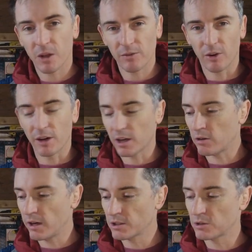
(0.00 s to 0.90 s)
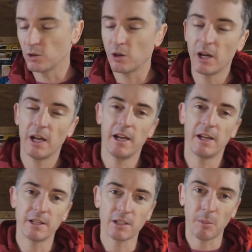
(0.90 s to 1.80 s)
I find it a great saw.
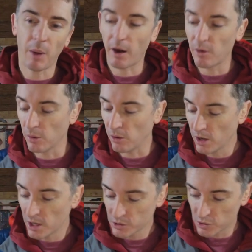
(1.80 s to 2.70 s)
It is comparable